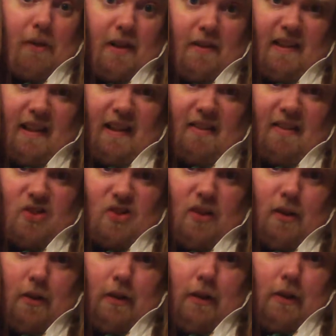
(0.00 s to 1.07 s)
things
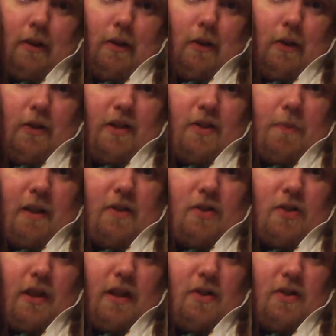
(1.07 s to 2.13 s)
on his bed
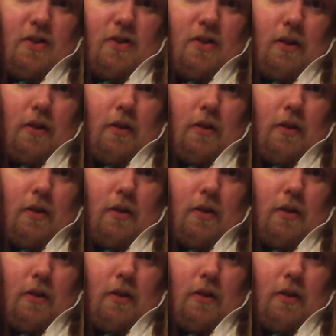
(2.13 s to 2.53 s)
sheets.